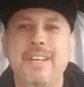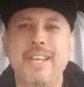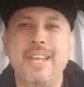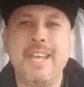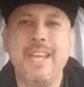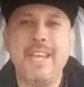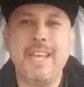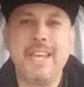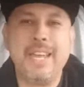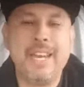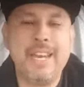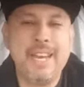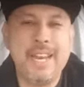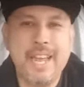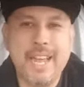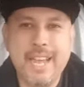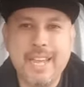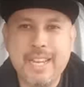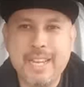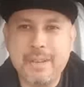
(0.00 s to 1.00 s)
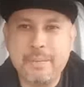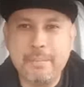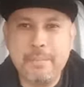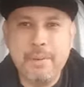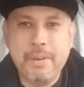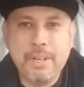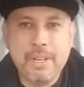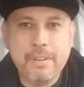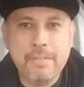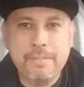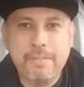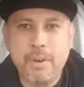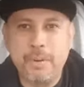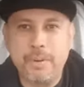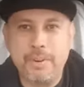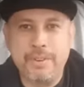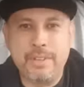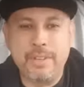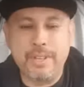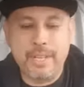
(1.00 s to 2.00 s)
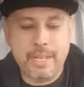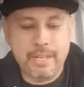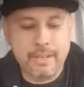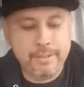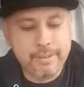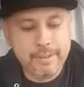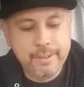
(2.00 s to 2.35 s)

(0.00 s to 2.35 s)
And I am looking forward to that.